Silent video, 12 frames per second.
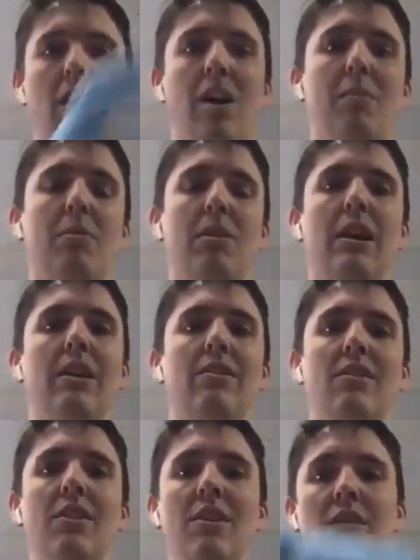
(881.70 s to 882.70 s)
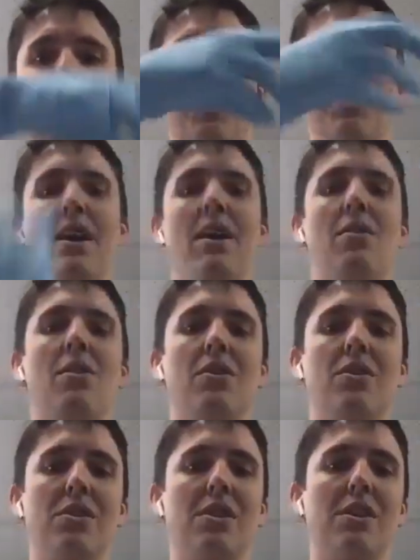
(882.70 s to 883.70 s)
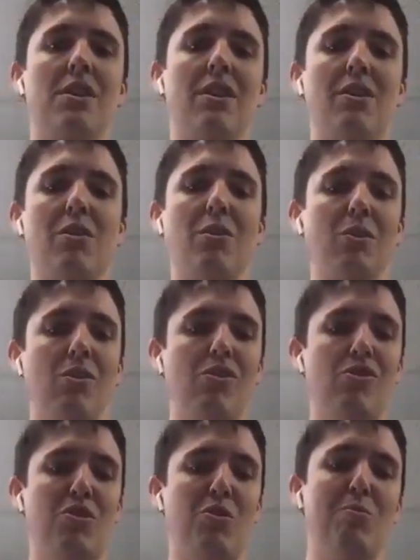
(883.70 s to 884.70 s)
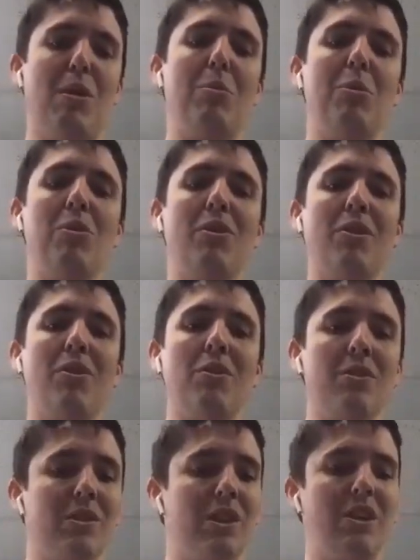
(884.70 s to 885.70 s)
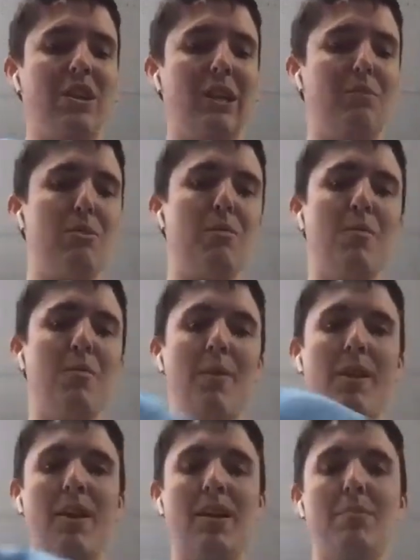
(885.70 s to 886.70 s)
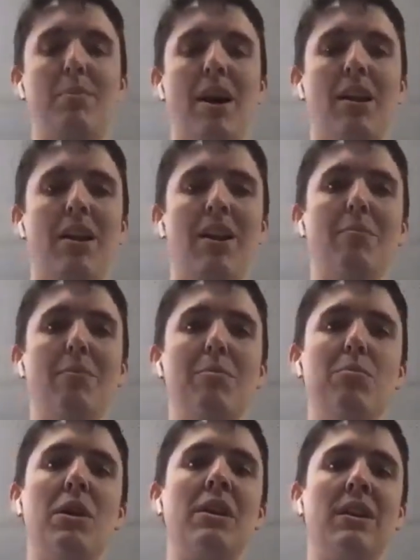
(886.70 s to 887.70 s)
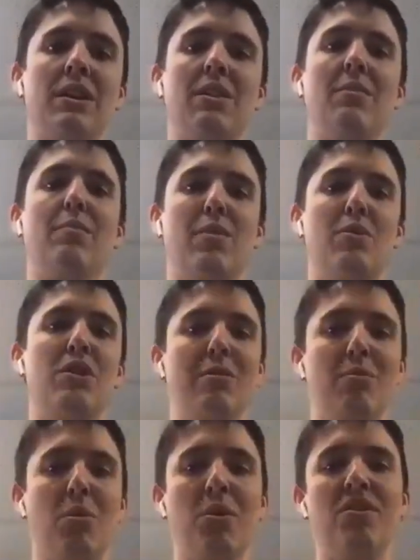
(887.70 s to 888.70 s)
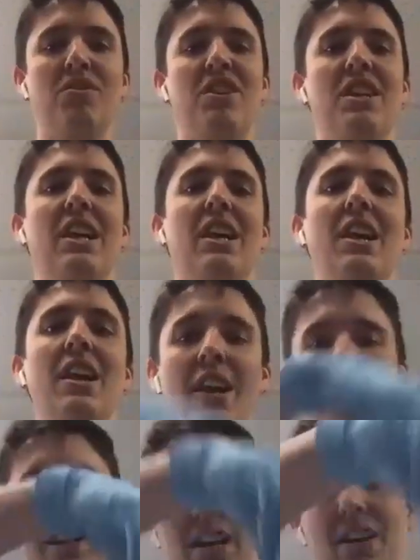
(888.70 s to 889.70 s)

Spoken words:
whole complex down onto the little soap bubble, the little lipid bilayer membrane that the protein pore is sitting in, and then it'll